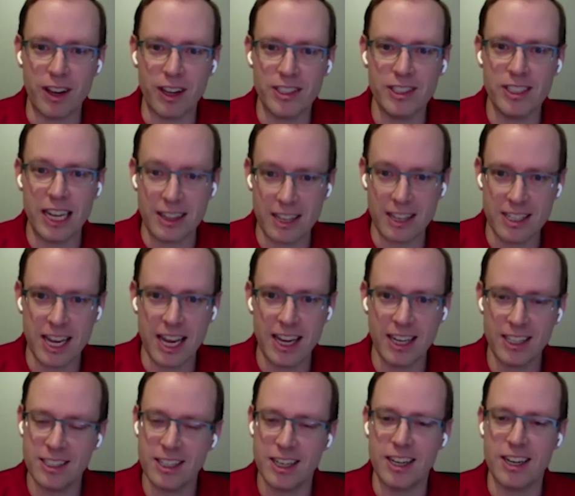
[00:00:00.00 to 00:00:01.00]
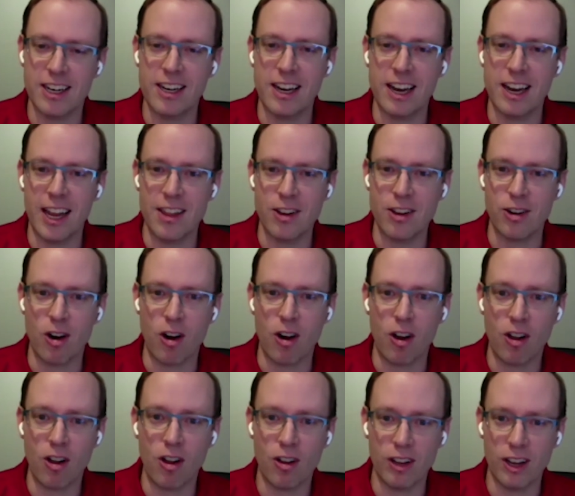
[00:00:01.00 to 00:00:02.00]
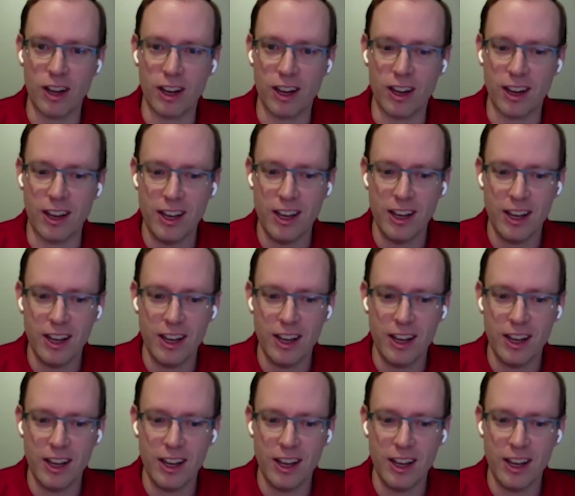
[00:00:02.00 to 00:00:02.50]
set the date and they're all